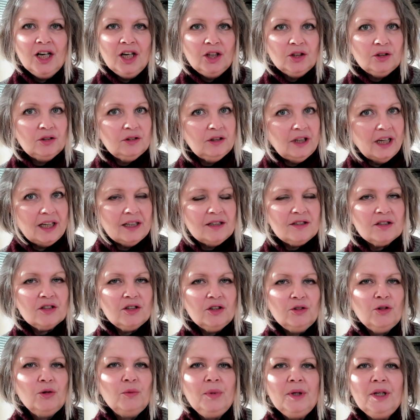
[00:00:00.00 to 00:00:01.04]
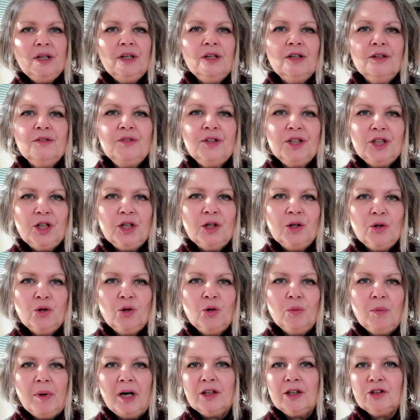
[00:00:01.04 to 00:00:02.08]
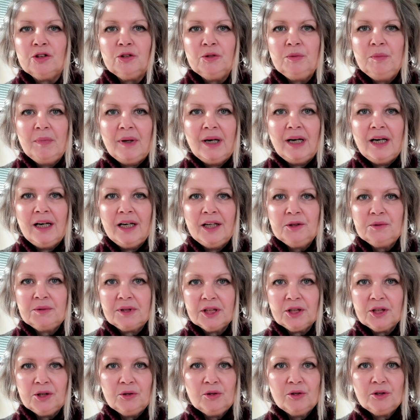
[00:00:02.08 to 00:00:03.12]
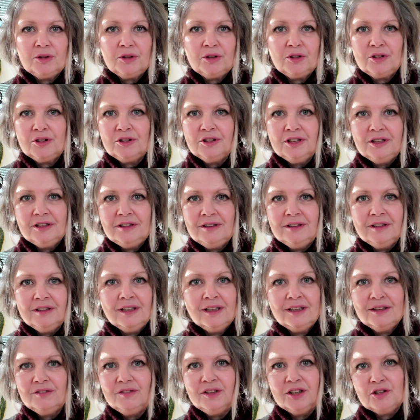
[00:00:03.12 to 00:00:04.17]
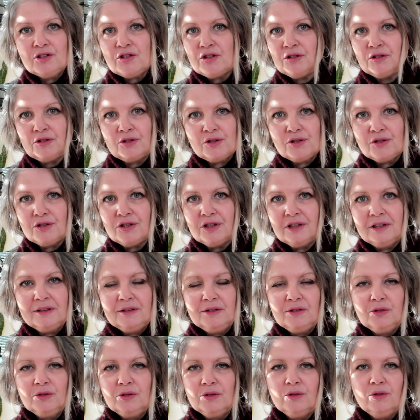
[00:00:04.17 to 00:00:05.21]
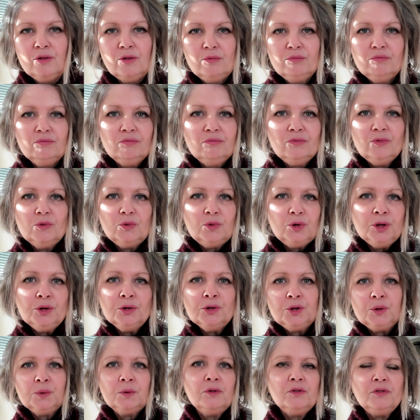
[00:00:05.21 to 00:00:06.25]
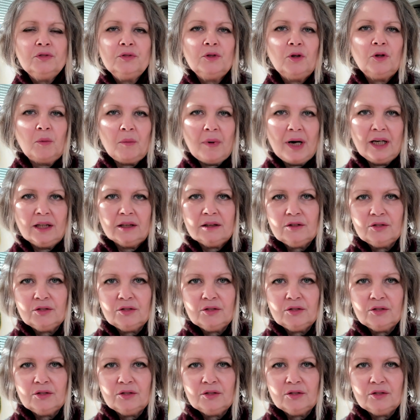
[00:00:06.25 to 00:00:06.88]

Today it's gonna be a video about my regular knitting adventures and the usual format